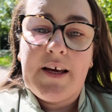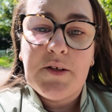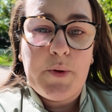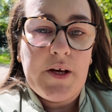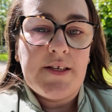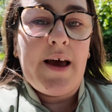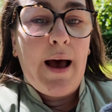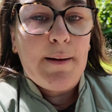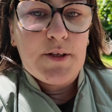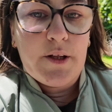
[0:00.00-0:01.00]
it's because they're
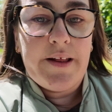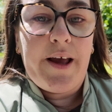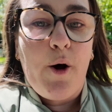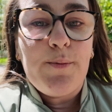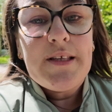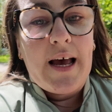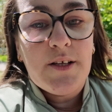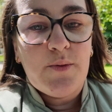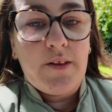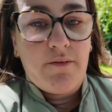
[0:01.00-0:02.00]
absolutely
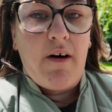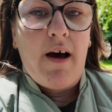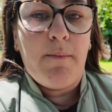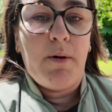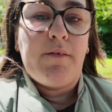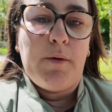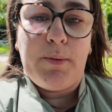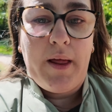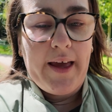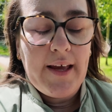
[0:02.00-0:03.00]
obsessed with the vibe of a
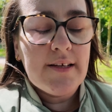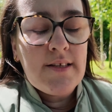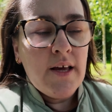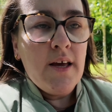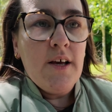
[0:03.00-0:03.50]
place.